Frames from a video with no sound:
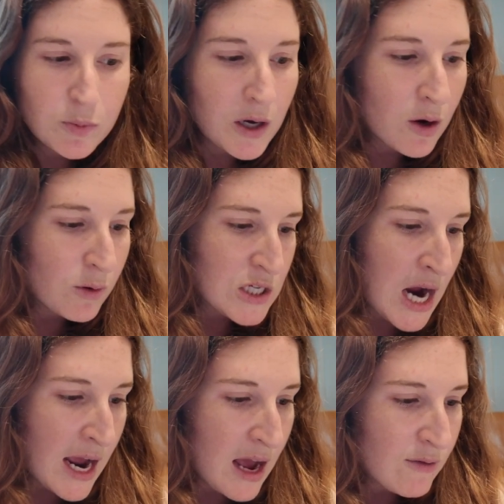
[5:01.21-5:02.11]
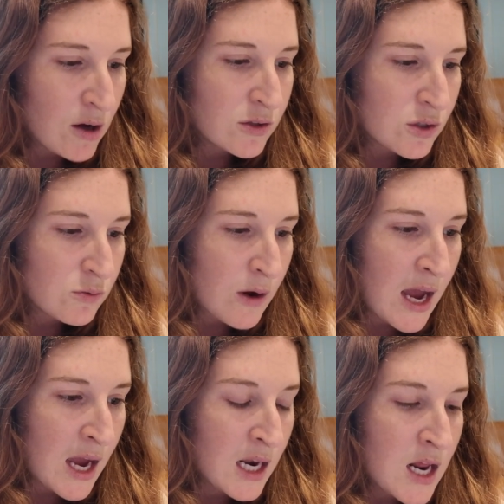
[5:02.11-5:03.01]
book, which I have also
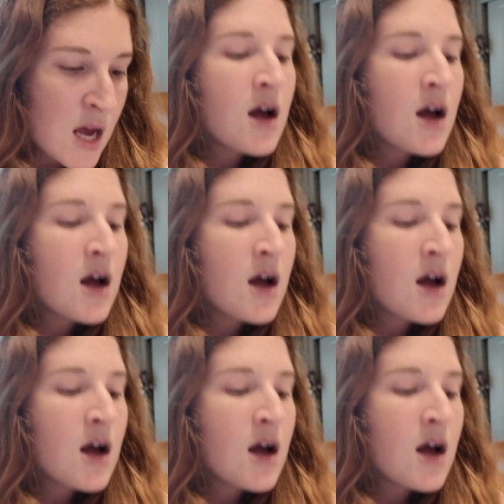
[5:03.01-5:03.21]
read.